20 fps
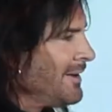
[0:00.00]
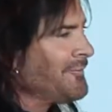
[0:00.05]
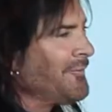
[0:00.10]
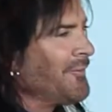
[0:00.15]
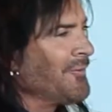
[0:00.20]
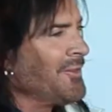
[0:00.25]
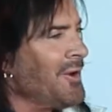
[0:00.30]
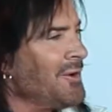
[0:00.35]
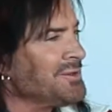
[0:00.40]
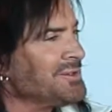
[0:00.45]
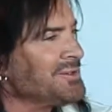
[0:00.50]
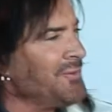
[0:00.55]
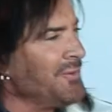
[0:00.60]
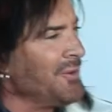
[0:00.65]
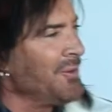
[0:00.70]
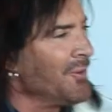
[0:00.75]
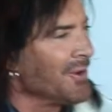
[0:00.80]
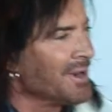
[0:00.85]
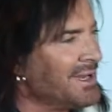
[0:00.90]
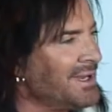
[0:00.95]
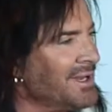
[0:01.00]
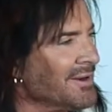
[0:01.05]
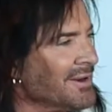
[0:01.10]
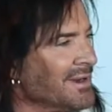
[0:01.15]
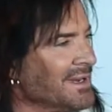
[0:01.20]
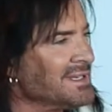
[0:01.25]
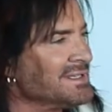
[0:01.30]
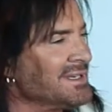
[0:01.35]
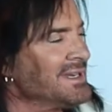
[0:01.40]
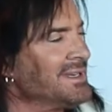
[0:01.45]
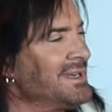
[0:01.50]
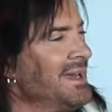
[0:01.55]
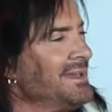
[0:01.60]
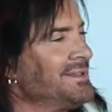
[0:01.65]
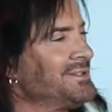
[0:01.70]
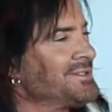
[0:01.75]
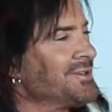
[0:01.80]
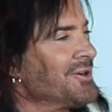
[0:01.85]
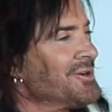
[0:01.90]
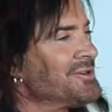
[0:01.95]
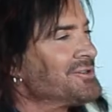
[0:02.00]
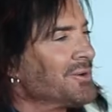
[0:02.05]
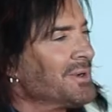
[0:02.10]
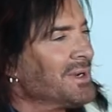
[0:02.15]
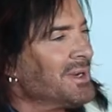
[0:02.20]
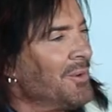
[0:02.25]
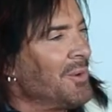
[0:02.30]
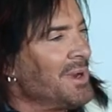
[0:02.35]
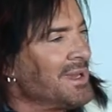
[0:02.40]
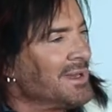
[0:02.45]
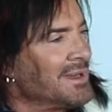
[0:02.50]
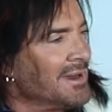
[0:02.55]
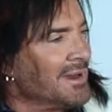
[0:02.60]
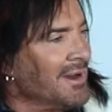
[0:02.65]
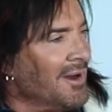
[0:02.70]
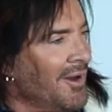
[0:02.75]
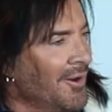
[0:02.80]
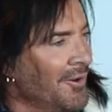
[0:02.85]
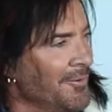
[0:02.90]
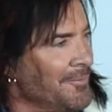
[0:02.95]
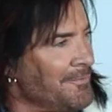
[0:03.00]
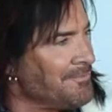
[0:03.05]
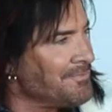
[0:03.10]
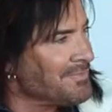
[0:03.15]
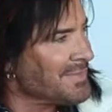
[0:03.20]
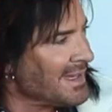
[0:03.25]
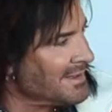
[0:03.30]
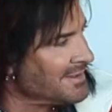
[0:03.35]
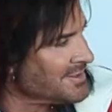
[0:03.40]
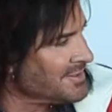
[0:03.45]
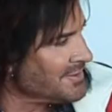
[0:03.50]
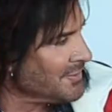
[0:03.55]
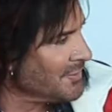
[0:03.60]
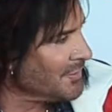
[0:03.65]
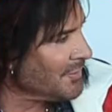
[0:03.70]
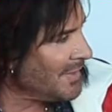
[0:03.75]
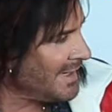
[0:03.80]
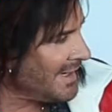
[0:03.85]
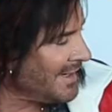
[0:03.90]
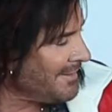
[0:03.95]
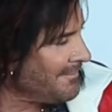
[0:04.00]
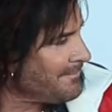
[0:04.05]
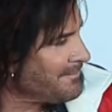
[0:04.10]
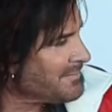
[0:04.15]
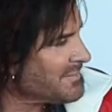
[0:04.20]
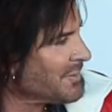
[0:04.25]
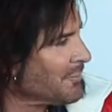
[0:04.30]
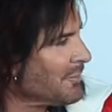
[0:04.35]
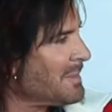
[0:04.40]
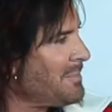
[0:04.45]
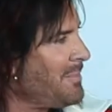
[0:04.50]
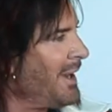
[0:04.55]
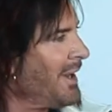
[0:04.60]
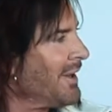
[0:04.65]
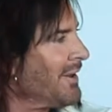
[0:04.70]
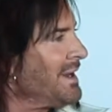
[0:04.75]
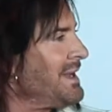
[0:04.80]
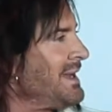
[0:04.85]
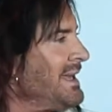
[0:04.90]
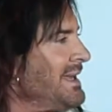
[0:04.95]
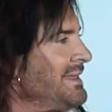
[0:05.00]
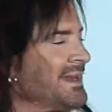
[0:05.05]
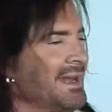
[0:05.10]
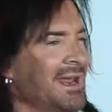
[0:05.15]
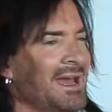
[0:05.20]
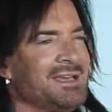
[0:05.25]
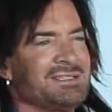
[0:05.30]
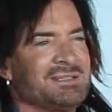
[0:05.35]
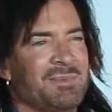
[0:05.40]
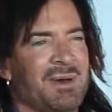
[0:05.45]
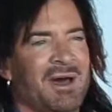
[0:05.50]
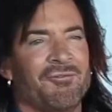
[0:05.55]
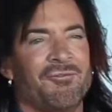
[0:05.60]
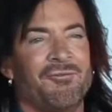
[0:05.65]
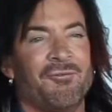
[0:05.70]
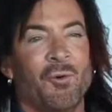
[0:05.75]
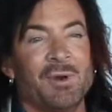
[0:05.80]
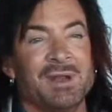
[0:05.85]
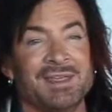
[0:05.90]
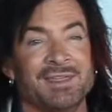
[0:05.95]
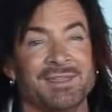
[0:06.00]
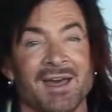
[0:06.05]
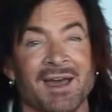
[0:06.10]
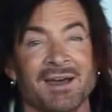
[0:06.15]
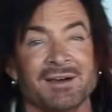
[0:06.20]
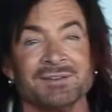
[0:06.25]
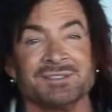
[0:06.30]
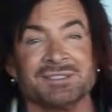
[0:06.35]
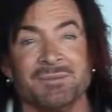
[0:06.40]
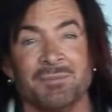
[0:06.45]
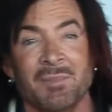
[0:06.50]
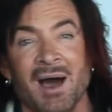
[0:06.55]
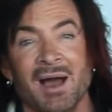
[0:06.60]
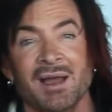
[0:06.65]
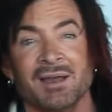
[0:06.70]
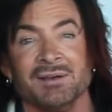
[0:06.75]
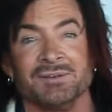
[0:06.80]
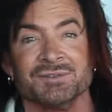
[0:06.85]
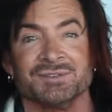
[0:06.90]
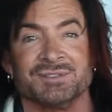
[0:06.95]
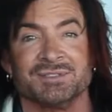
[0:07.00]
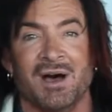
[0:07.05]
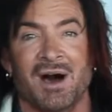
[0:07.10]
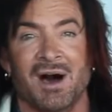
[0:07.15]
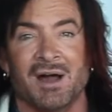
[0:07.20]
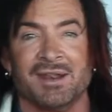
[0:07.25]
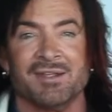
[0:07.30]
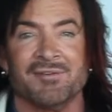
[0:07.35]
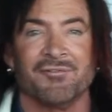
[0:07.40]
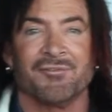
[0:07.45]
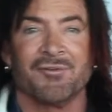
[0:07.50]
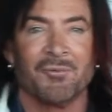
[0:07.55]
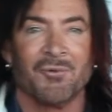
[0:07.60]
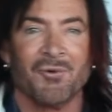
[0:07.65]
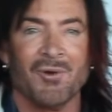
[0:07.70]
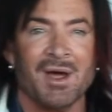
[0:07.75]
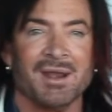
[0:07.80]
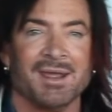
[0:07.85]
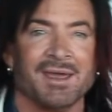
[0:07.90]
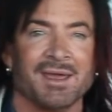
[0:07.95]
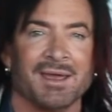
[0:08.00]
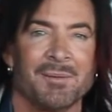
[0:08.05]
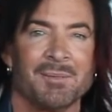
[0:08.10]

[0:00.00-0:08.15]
For those of you who are curious, I had surgery a week ago to repair a knee that has about 40,000 miles on it from running.